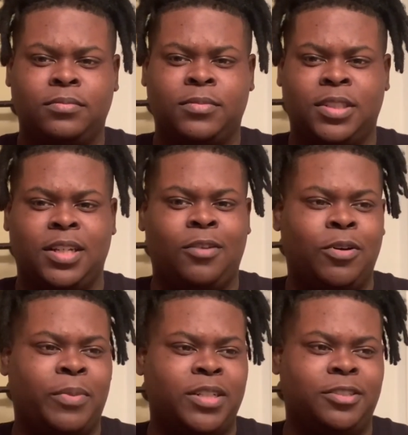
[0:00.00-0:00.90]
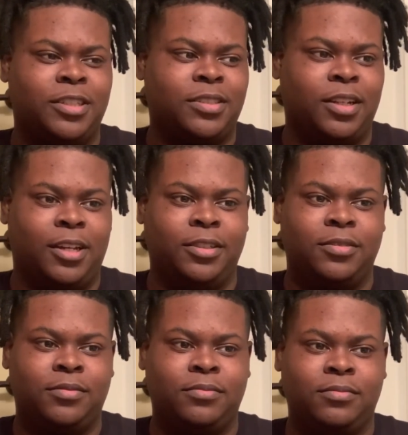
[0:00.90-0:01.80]
Cause I don't want my dreads to like
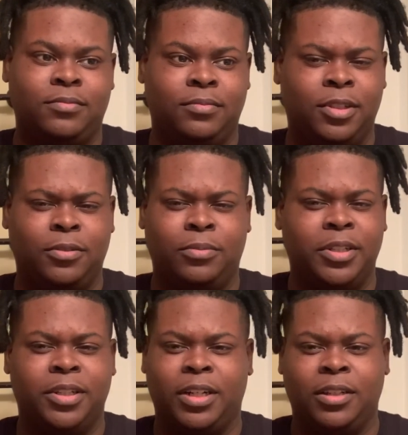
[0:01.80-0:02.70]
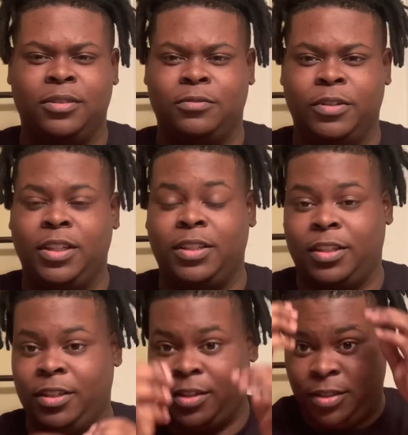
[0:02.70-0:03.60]
look weird and look really
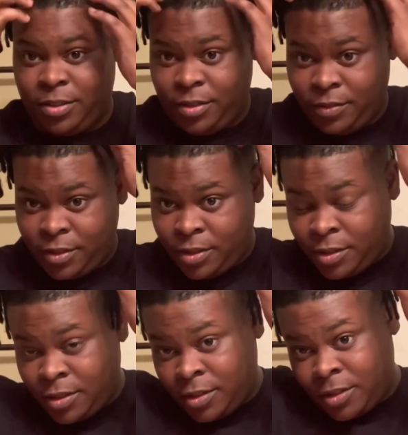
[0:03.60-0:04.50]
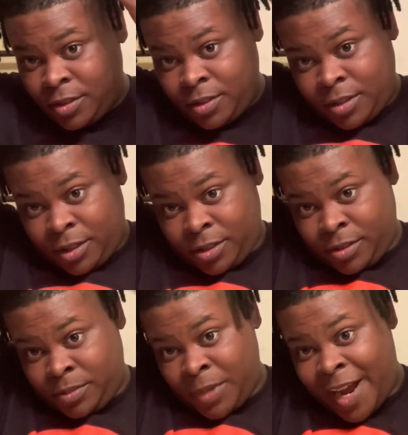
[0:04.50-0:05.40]
thin and stuff.
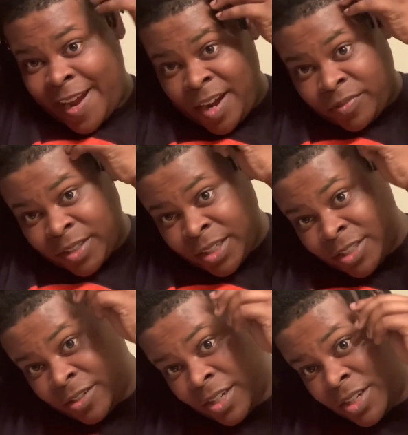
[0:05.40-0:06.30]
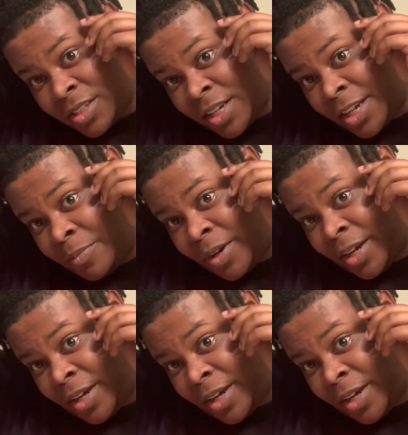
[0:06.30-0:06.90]
Um, I have thin dreads like in my